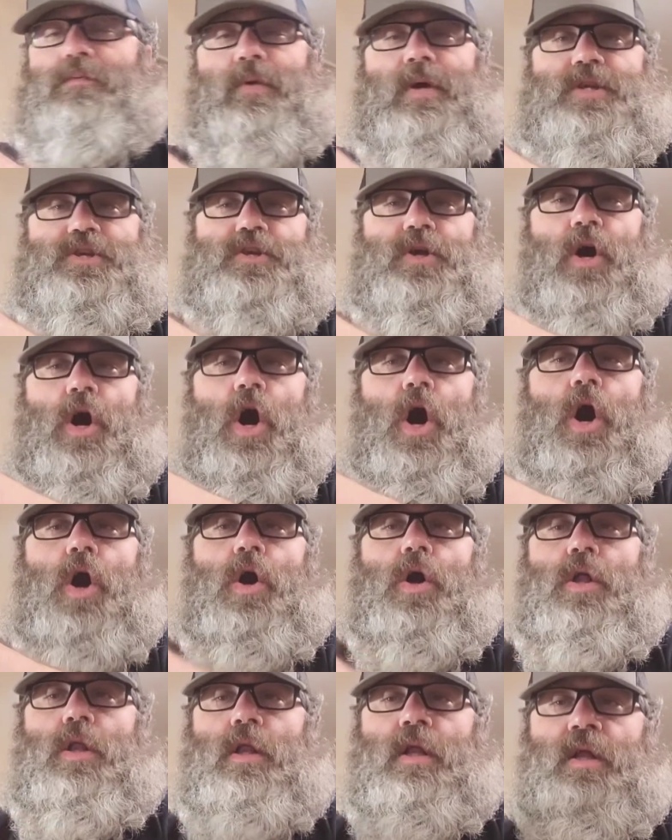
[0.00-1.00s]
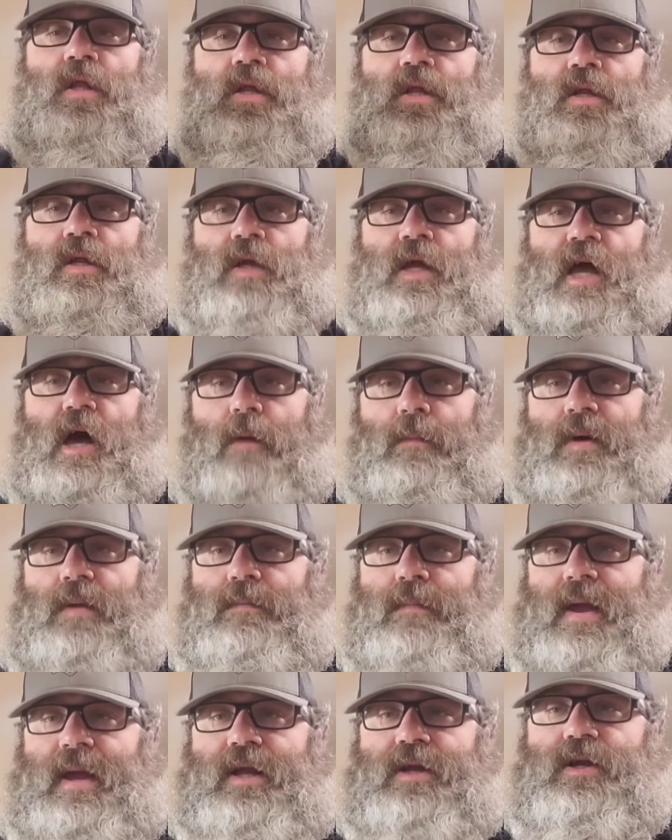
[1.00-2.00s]
wish all helmet
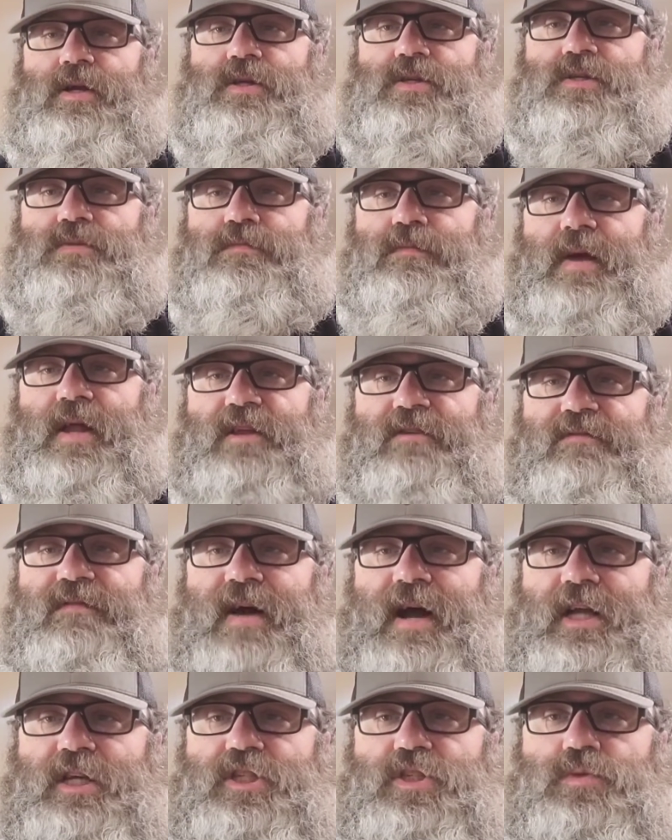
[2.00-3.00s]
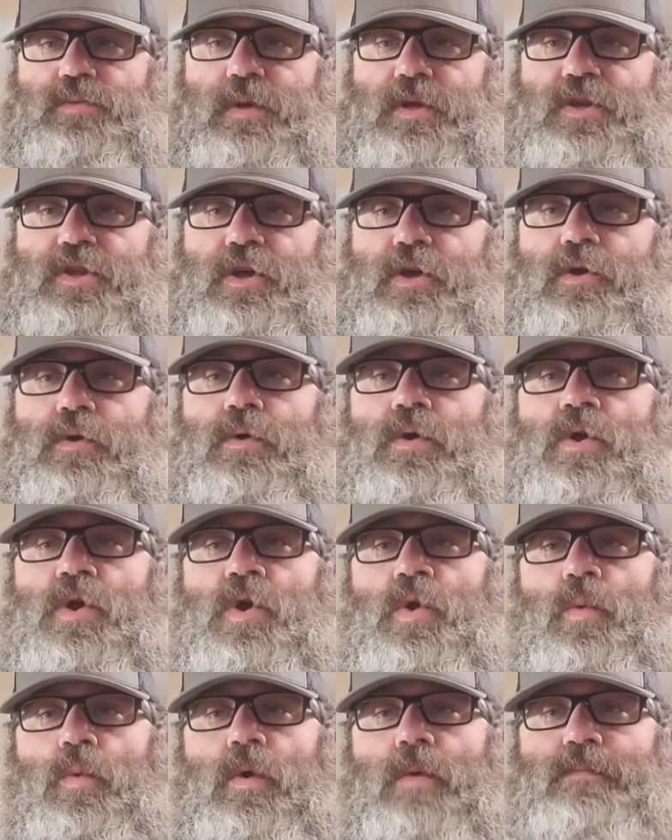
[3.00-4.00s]
makers, manufacturers would do,
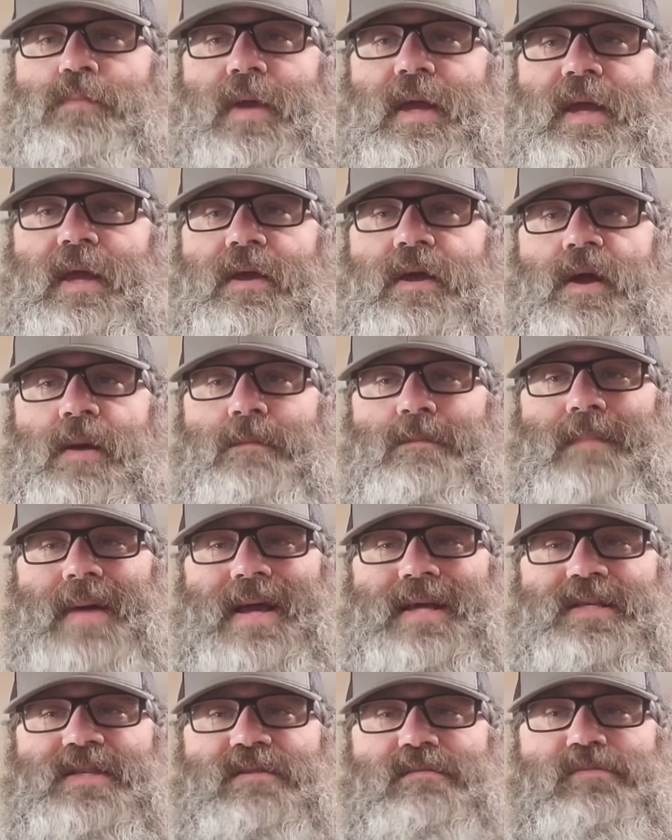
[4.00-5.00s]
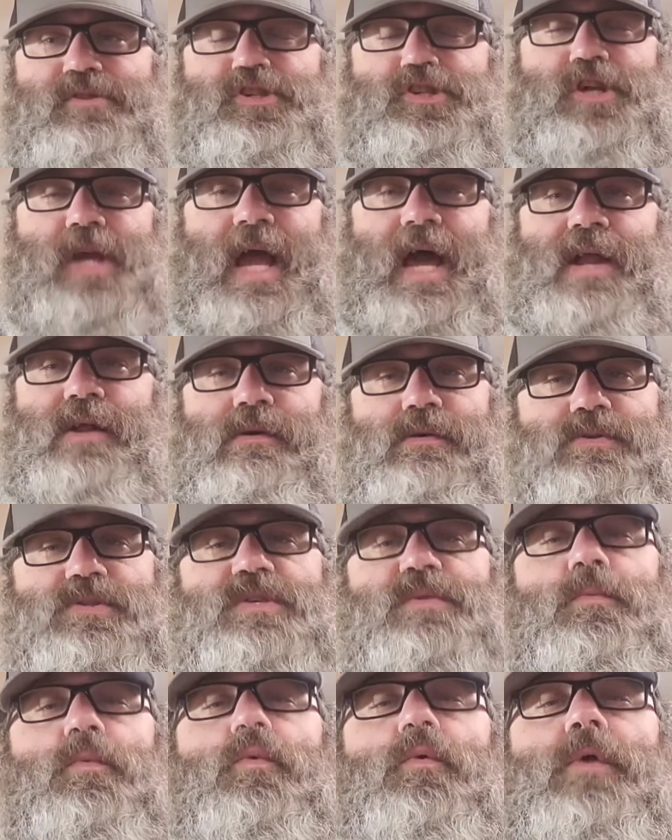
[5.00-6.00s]
would be make some channels,
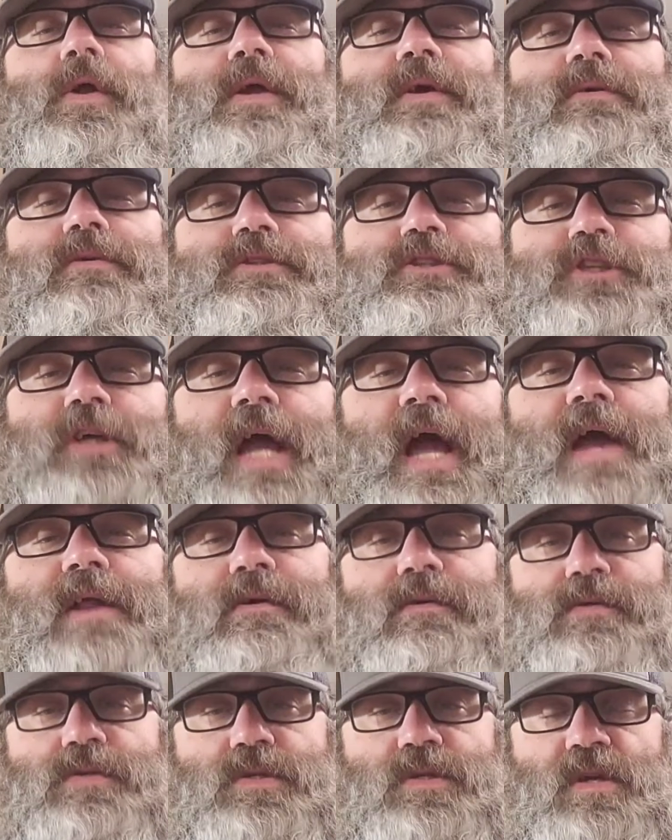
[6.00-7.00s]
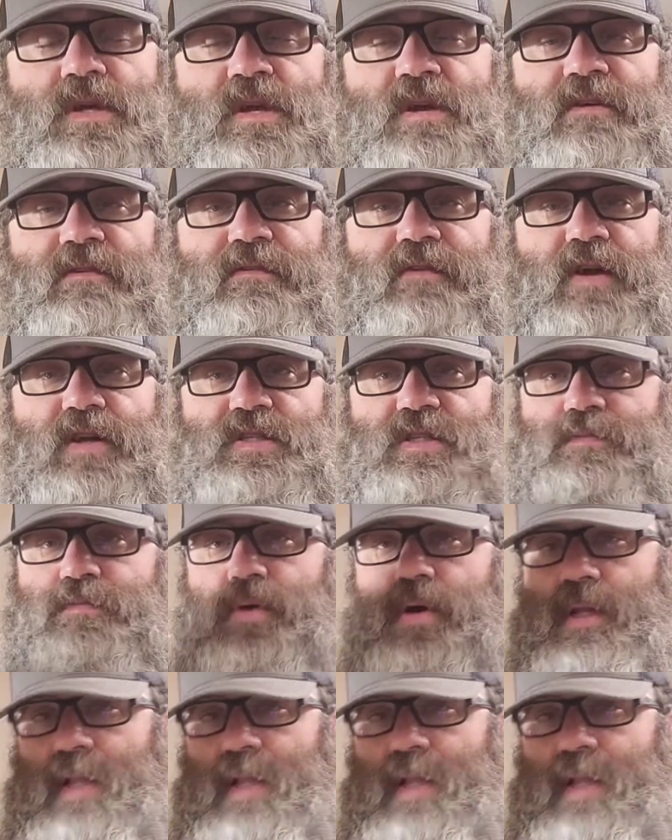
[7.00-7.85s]
some real channels for us to put